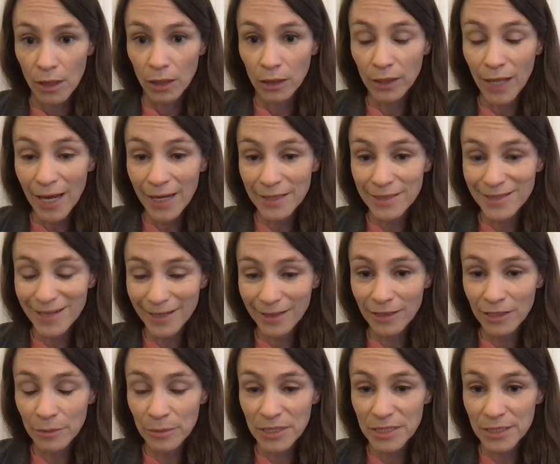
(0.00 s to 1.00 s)
Lai is
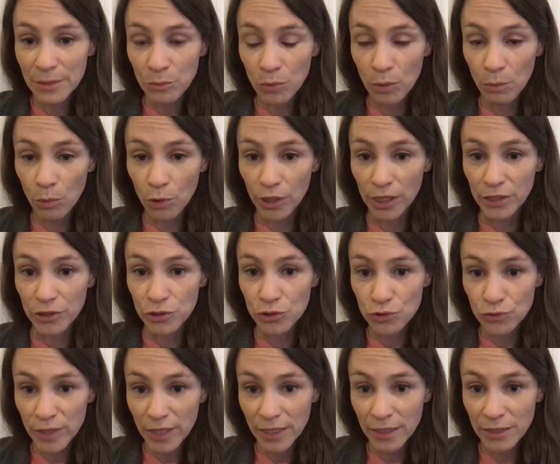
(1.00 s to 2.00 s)
likely to be somewhat more
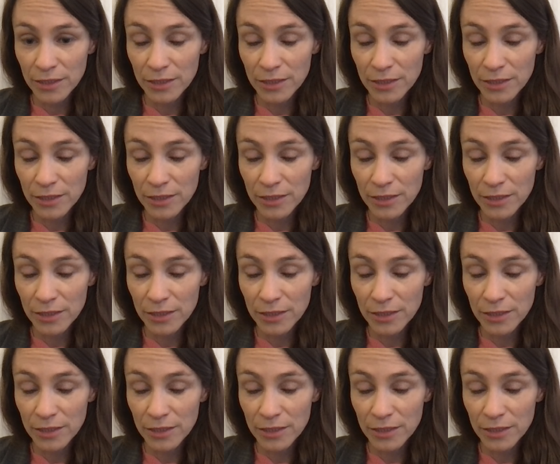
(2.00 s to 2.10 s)
constrained